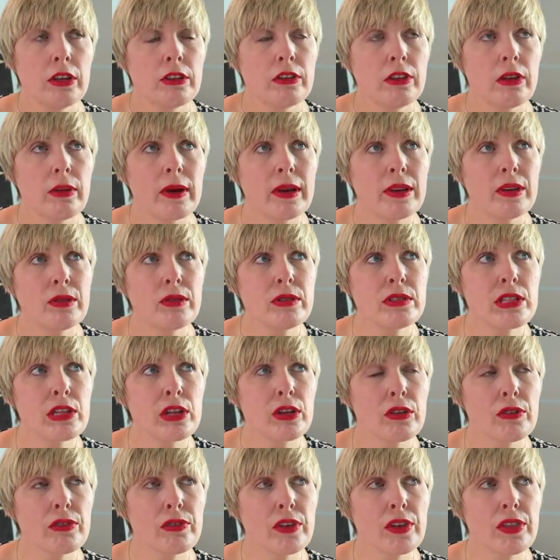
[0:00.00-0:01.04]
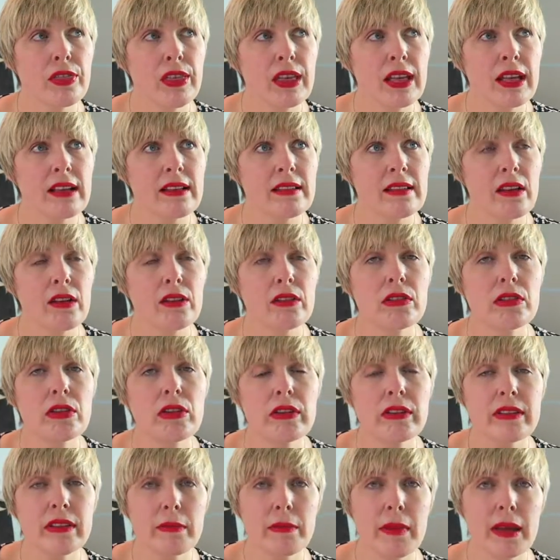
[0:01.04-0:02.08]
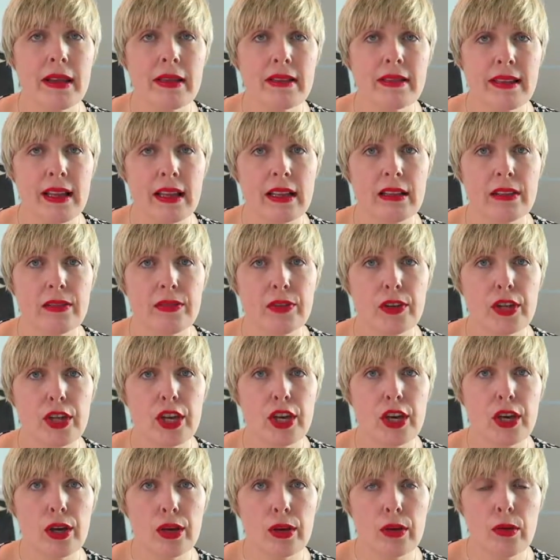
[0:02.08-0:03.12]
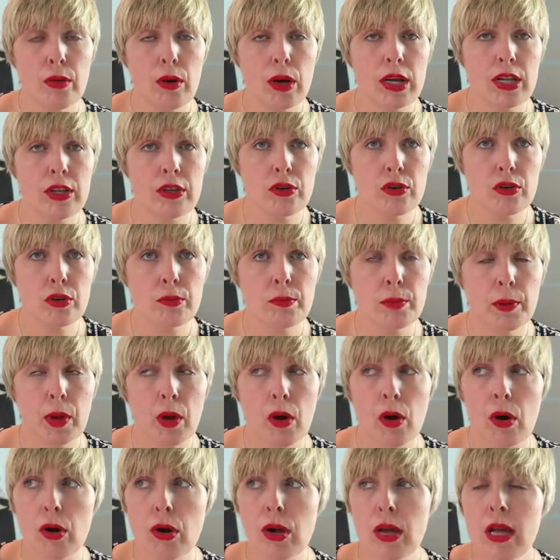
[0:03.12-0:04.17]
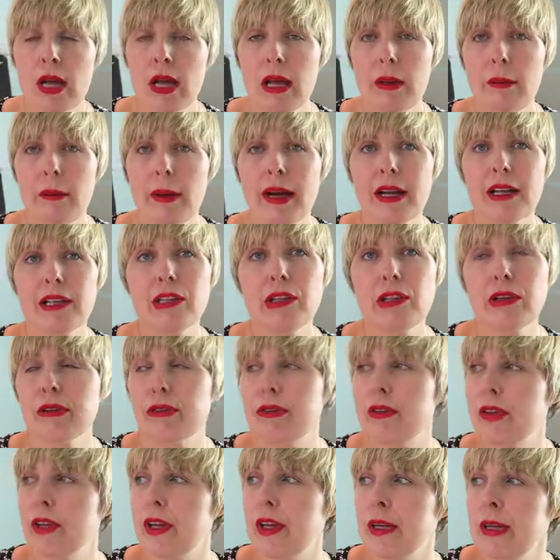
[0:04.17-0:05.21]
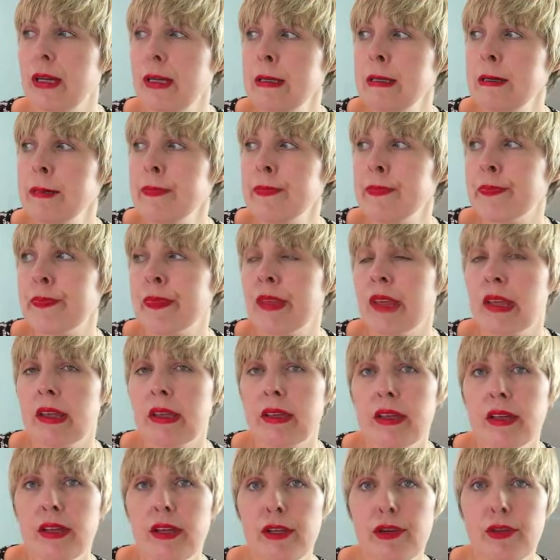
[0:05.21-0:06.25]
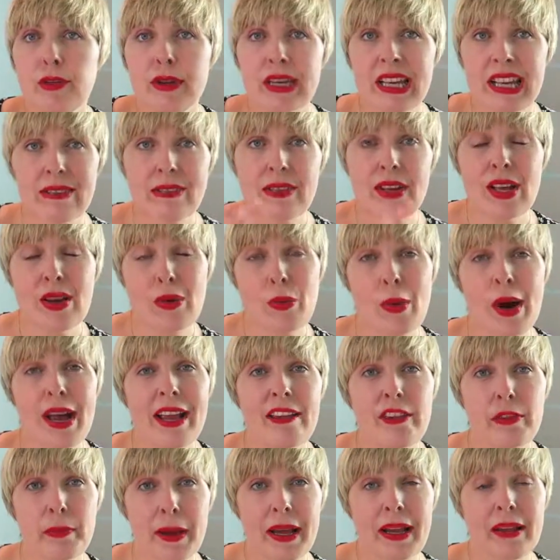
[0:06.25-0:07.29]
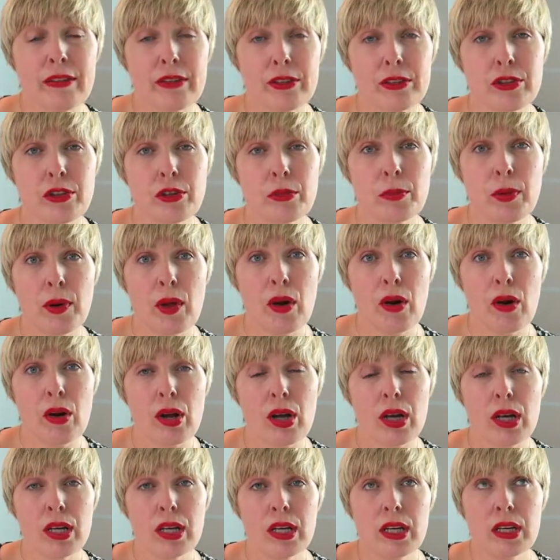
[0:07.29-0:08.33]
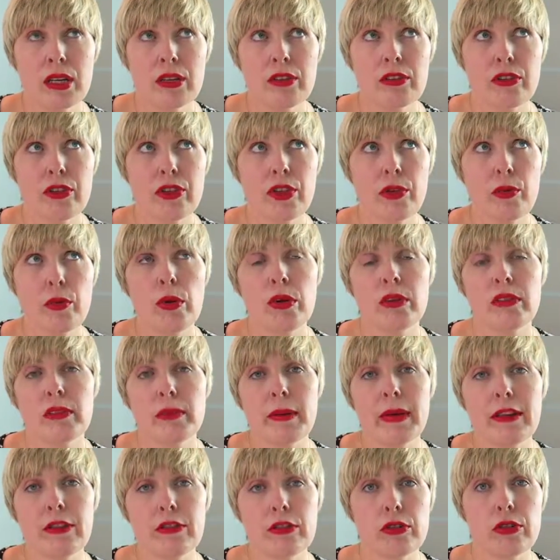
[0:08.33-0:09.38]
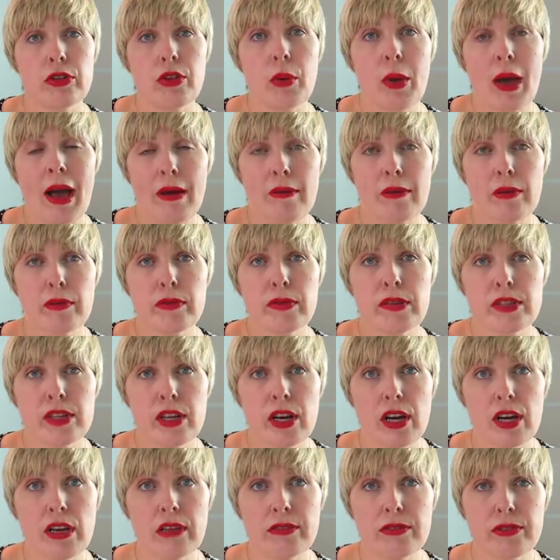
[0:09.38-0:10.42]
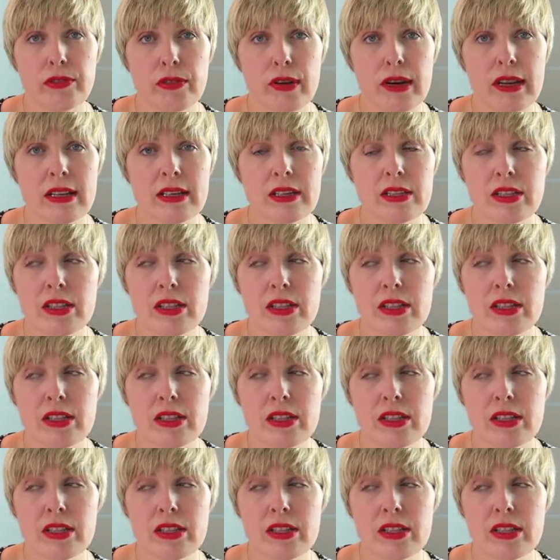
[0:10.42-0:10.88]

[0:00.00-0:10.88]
So I'd always look for things, as long as it makes sense for you and your blog, but I'd look for, you're giving away space on your blog, so you want to make sure you have a return for it.